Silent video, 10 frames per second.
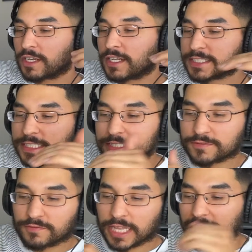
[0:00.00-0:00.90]
all I see is
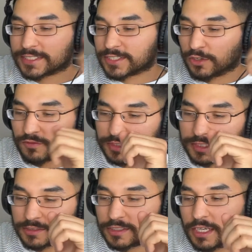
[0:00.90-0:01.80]
flat
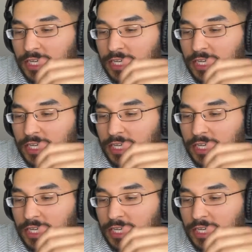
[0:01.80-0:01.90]
surfaces.